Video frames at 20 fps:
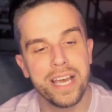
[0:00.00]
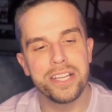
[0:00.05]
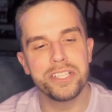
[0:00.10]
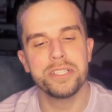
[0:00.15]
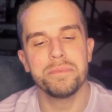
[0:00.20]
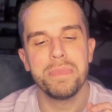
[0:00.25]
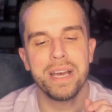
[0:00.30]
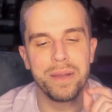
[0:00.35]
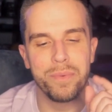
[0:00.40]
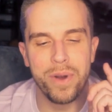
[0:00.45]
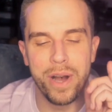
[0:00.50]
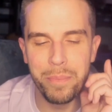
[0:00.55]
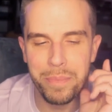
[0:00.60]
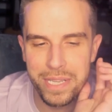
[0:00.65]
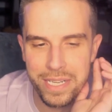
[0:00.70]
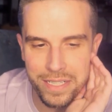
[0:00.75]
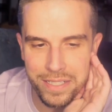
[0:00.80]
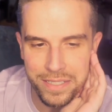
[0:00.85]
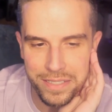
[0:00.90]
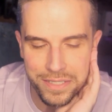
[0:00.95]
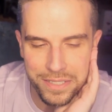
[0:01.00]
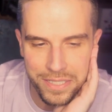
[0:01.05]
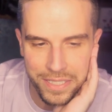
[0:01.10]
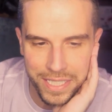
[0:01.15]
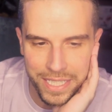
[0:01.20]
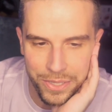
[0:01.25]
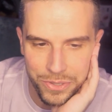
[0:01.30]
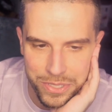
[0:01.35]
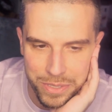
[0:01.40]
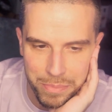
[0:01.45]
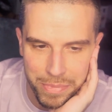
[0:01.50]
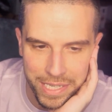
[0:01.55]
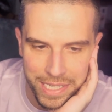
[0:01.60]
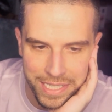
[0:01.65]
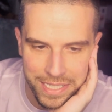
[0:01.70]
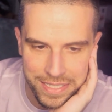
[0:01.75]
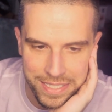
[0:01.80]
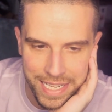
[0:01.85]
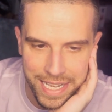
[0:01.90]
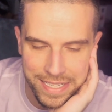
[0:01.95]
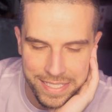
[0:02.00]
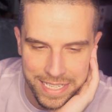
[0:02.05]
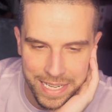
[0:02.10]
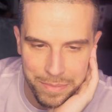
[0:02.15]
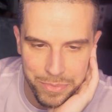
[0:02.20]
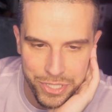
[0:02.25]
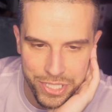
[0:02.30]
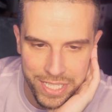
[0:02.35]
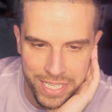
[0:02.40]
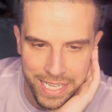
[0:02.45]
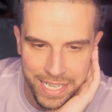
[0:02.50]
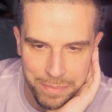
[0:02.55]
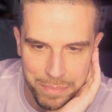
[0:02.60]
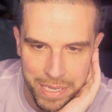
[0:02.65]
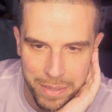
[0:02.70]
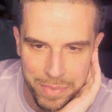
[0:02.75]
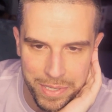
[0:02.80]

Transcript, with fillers: Tasha might want me to, to kill somebody because last time she like okay.